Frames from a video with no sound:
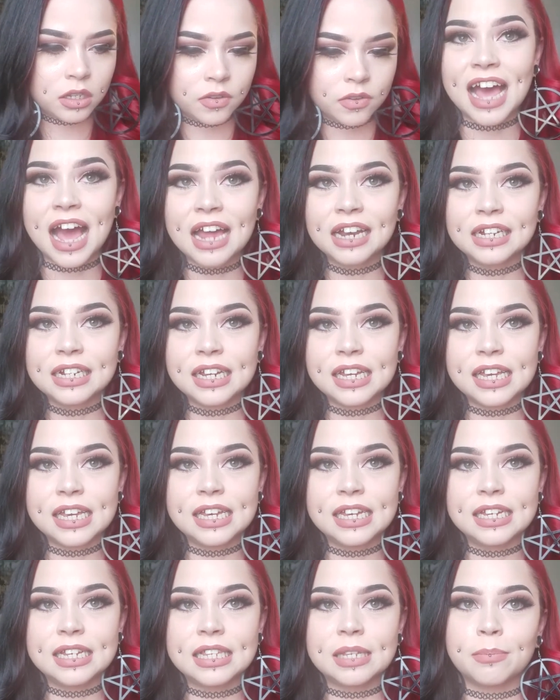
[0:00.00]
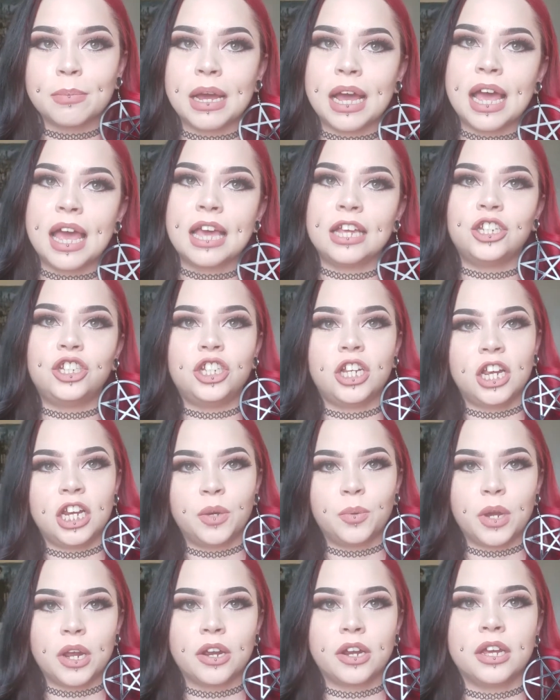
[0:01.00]
That is my
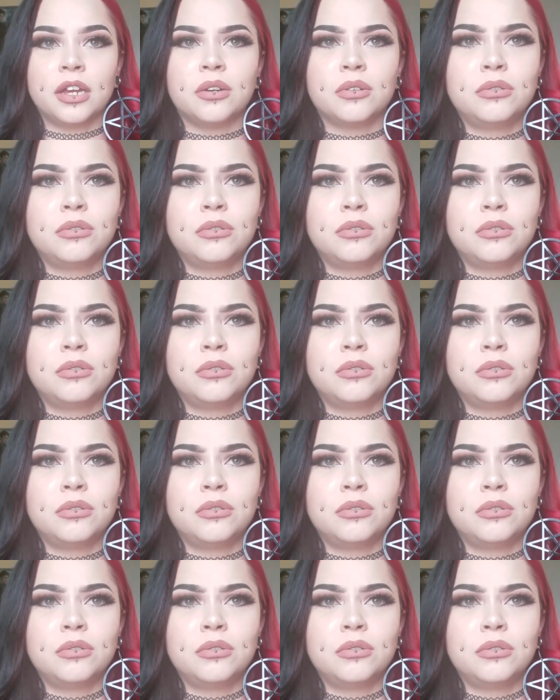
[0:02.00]
January.